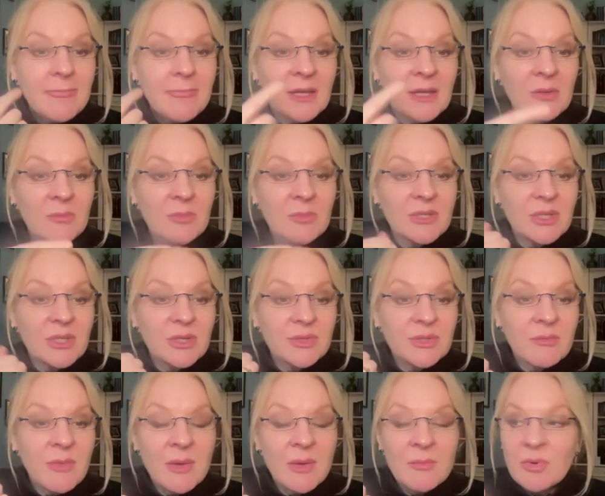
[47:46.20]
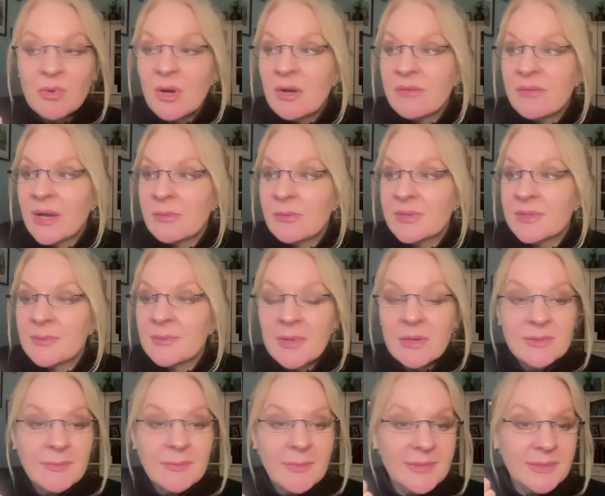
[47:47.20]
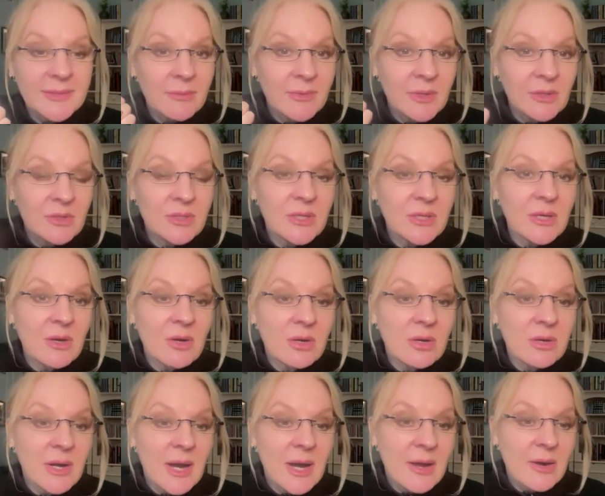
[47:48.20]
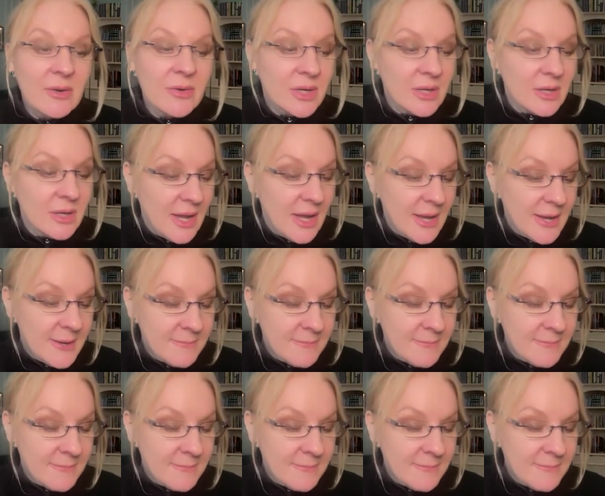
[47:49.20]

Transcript: anybody who's a member of our Spirit Space community or our